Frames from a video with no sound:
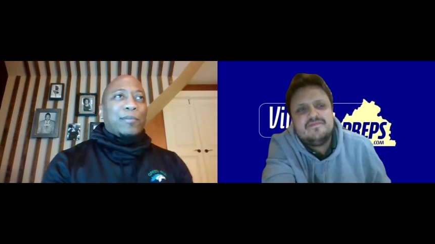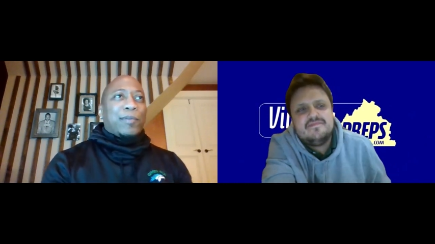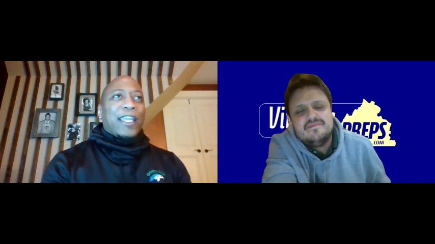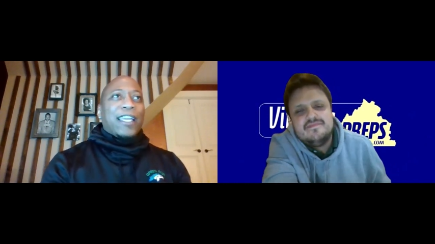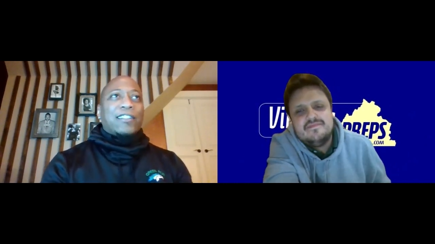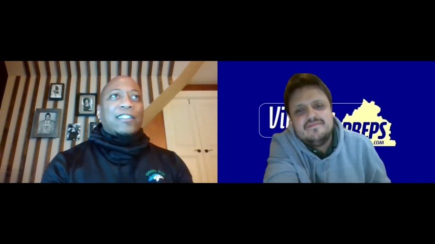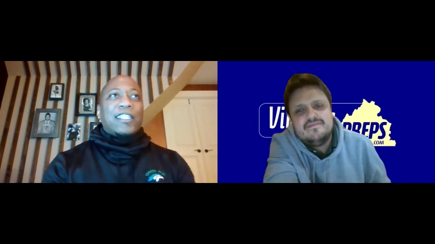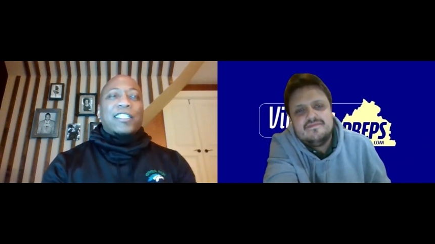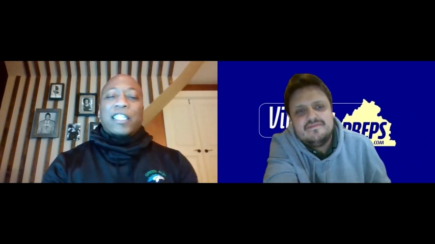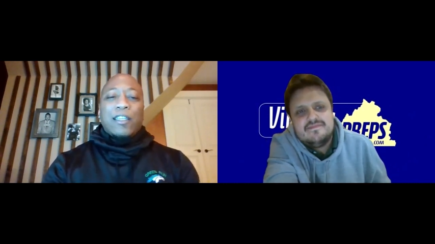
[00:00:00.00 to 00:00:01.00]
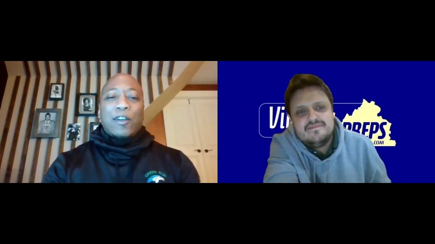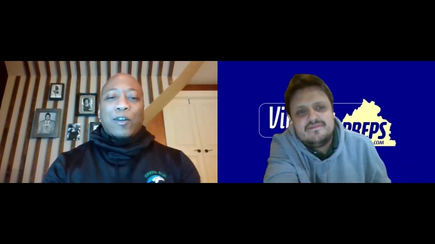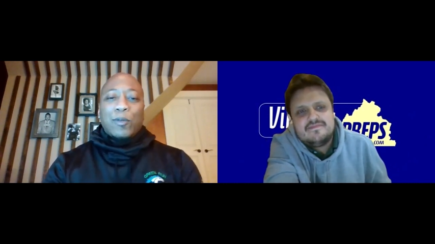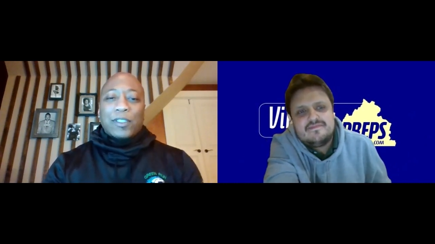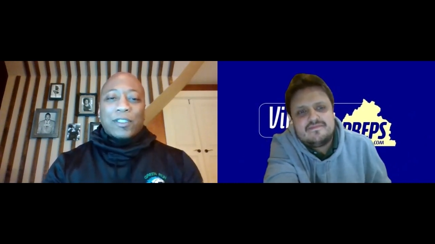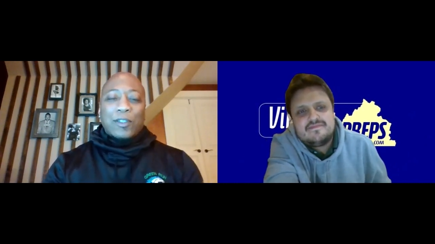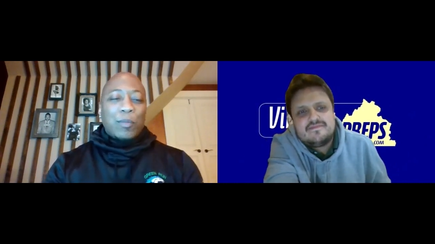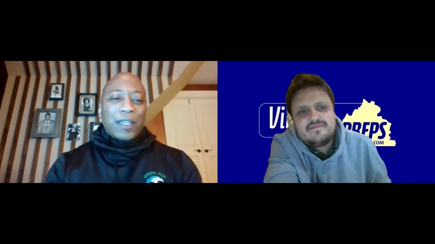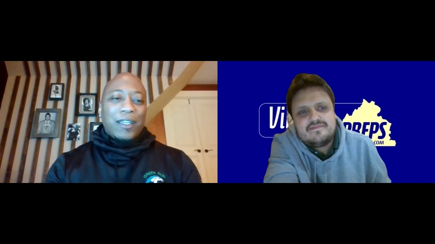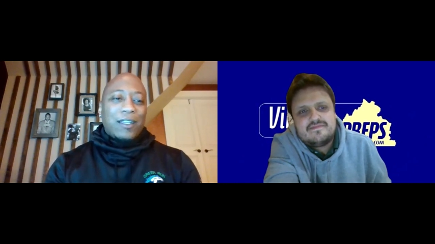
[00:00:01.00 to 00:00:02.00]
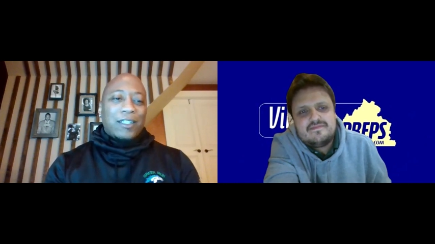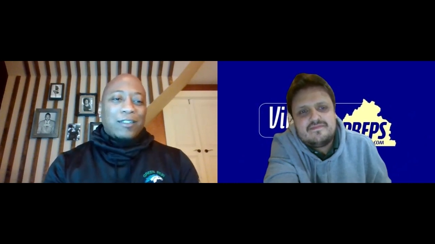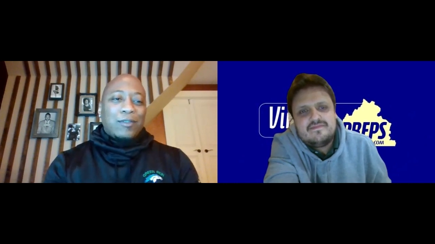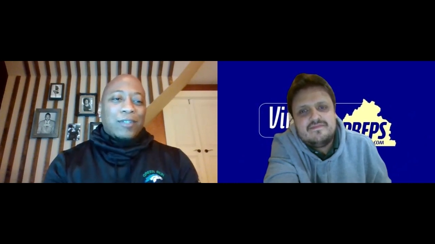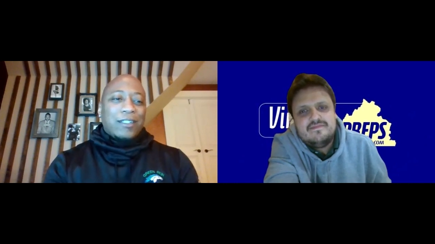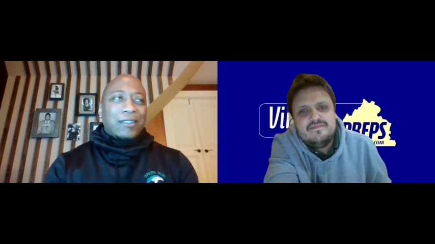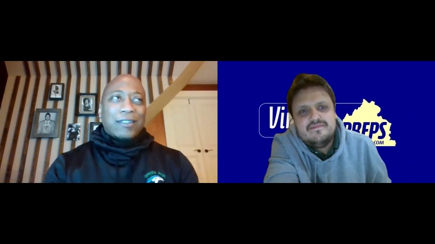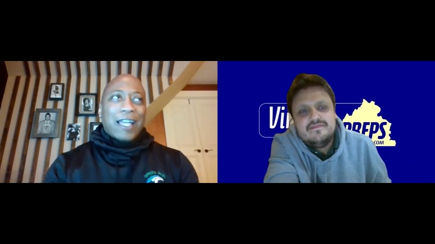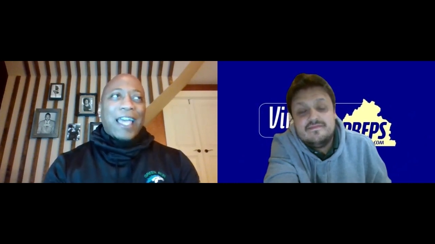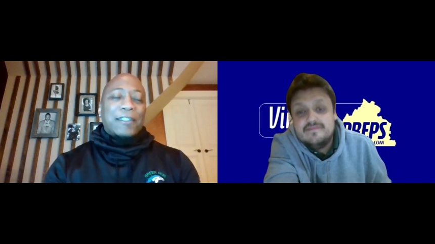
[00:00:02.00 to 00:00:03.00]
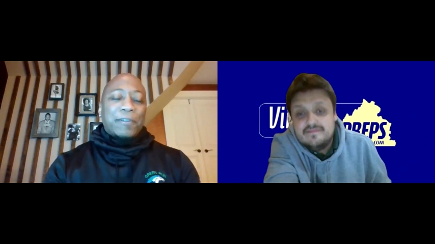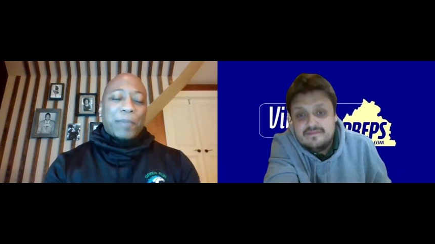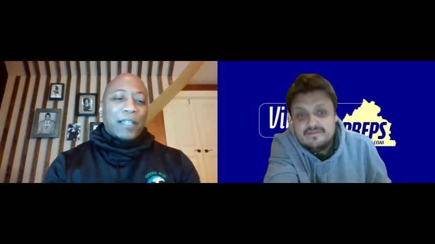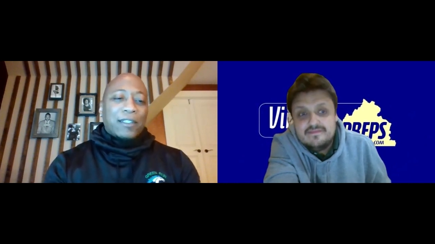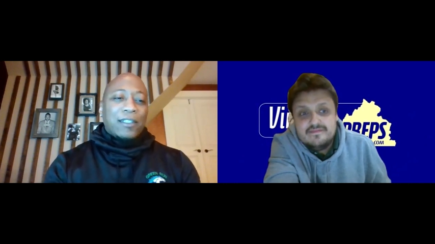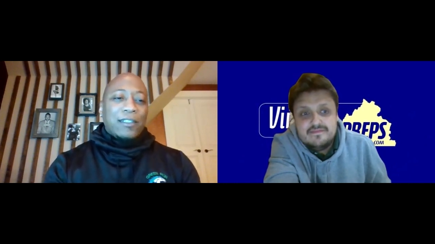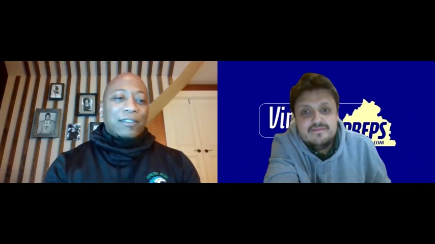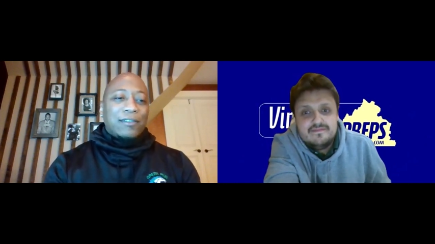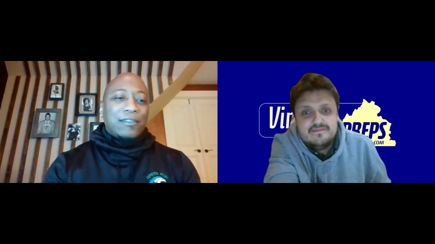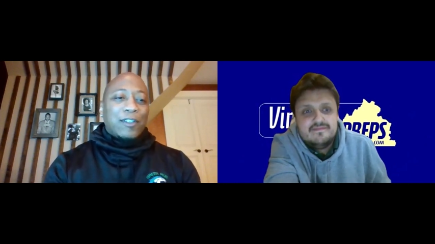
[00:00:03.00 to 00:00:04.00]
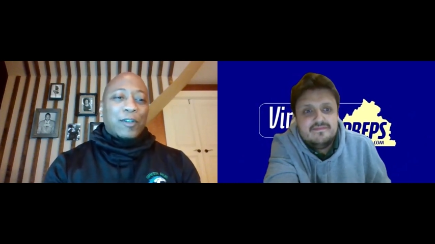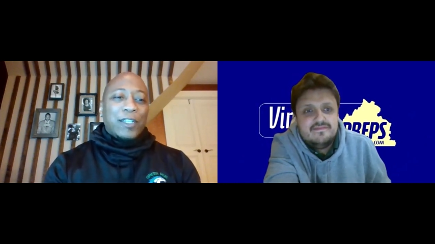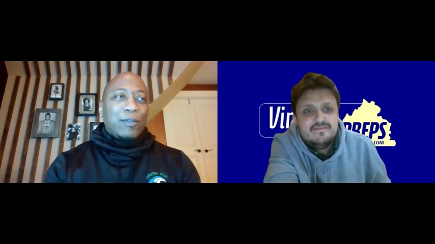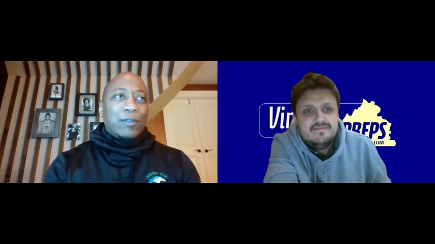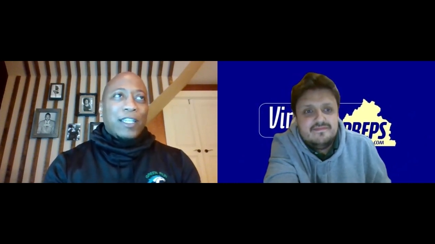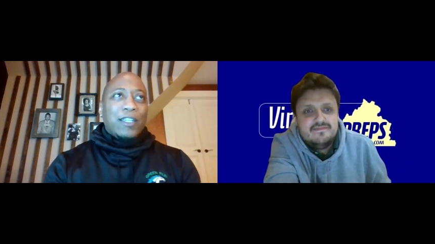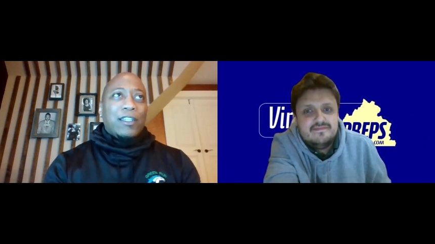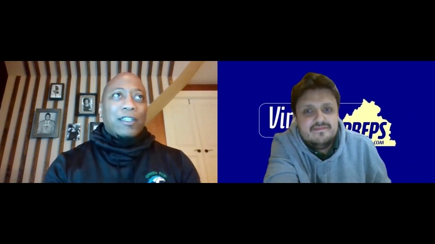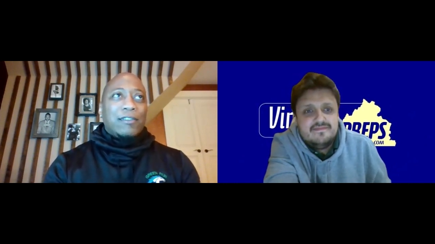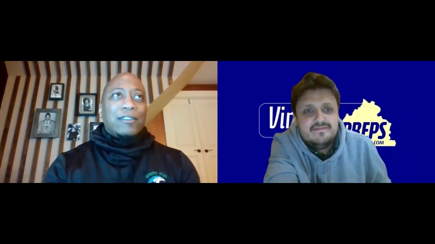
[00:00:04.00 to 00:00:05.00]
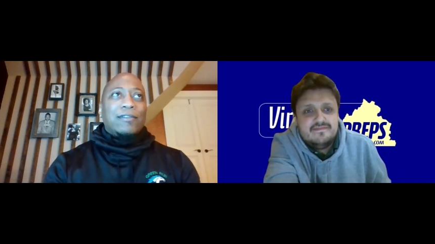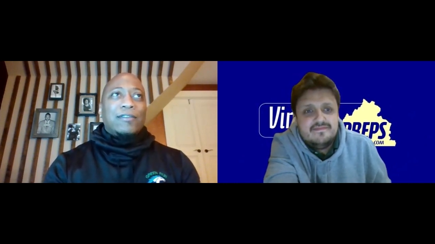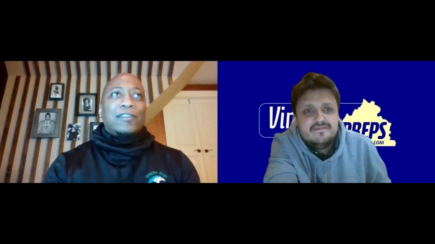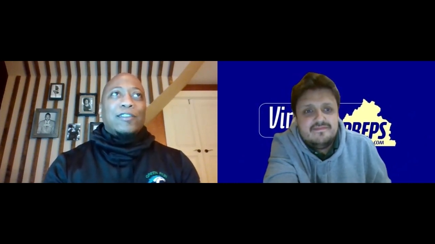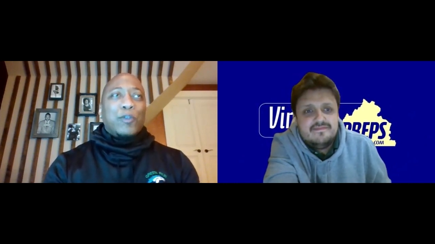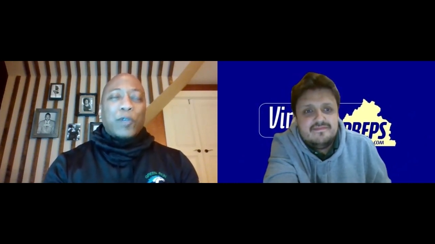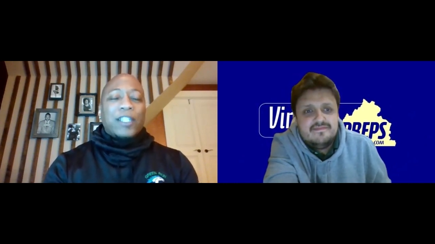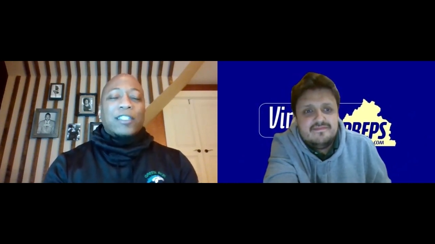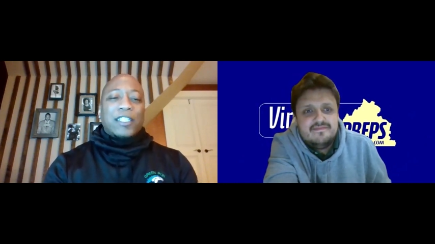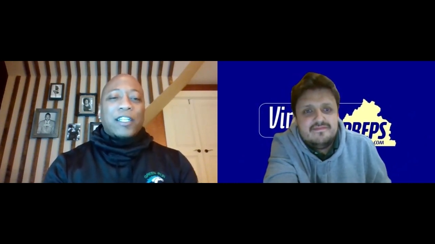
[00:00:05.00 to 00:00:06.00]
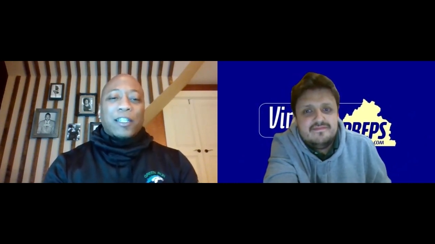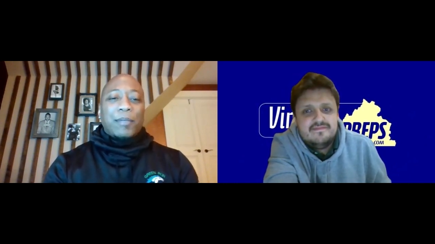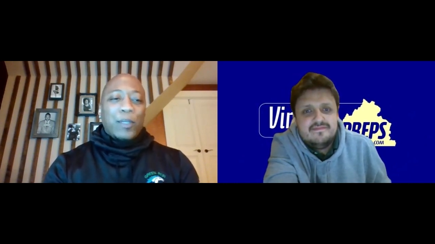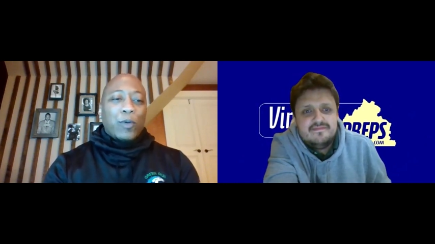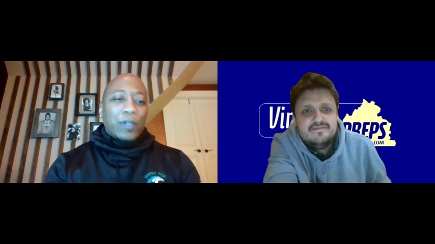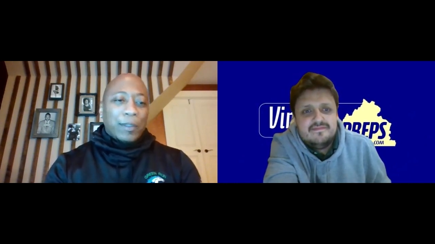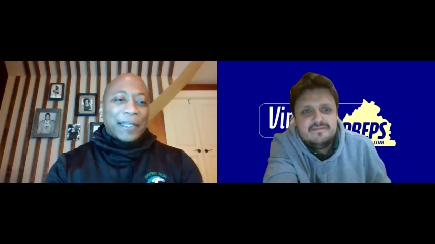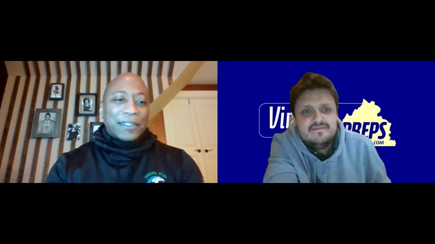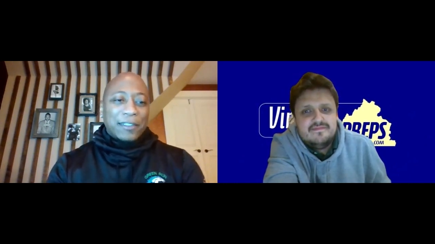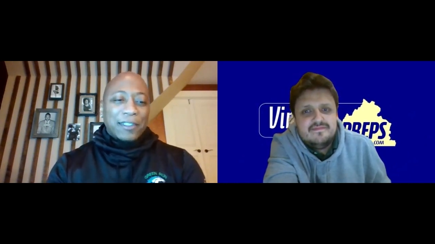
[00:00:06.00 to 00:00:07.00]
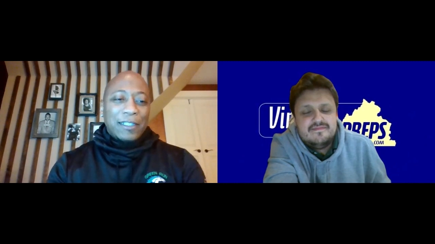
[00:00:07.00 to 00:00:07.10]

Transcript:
Speaker 1: Plex, his ego was so big that I expected it. You know, you couldn't tell him he wasn't the best.